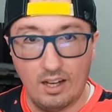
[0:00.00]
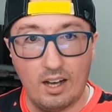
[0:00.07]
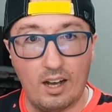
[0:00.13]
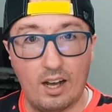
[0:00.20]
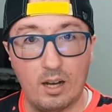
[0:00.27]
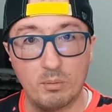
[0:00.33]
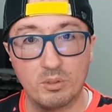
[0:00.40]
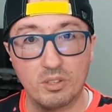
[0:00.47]

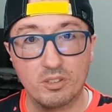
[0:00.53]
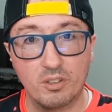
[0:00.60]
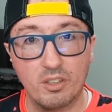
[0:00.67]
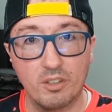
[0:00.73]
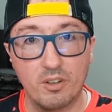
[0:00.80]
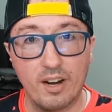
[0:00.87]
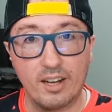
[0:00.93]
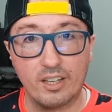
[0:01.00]
So let's go
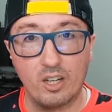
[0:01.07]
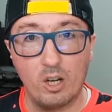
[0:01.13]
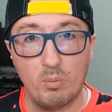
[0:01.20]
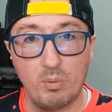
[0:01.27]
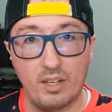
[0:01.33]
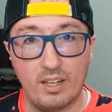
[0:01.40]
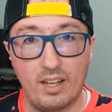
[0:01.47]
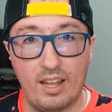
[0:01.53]
to crack it
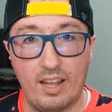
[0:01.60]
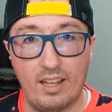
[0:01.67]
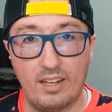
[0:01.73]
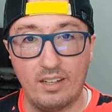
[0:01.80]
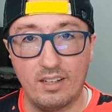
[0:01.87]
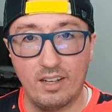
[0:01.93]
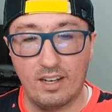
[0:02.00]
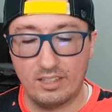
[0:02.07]
open
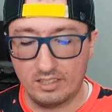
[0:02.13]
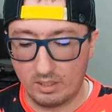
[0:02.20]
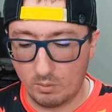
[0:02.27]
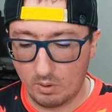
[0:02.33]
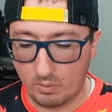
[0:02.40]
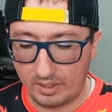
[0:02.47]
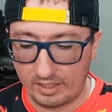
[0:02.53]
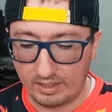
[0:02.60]
and see
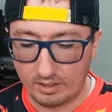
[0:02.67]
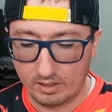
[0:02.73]
where we